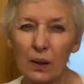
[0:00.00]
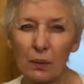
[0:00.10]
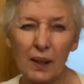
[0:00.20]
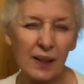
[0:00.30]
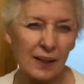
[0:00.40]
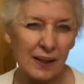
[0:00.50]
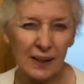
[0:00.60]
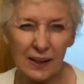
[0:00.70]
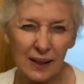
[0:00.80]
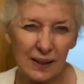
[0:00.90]
Because
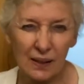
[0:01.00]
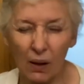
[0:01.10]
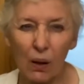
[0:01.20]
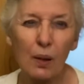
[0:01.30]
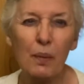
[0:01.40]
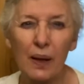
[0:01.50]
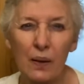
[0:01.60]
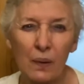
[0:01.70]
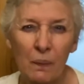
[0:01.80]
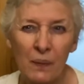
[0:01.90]
it's all about